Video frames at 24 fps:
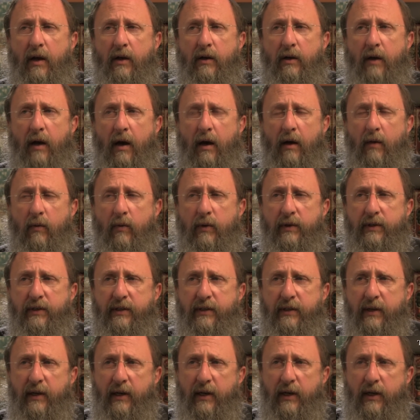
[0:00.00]
God
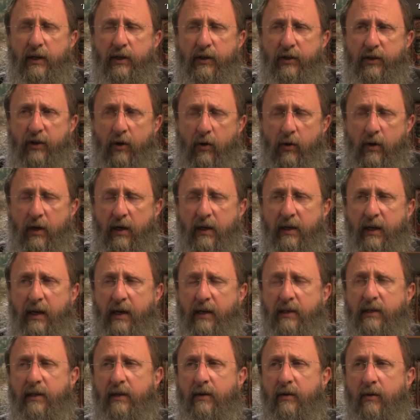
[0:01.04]
was so
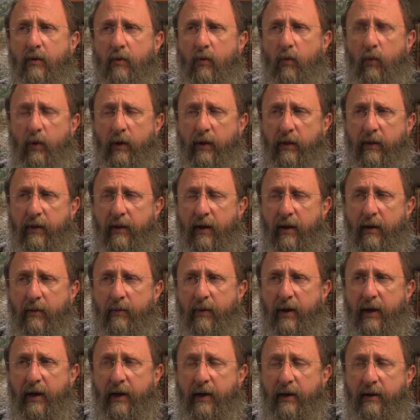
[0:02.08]
connected with
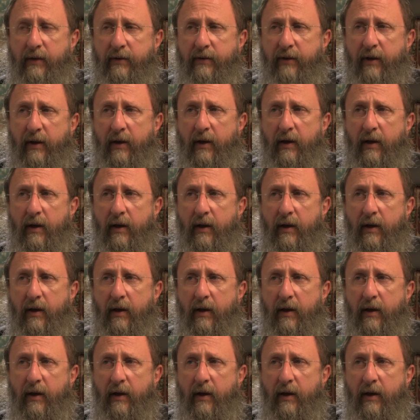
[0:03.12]
them, and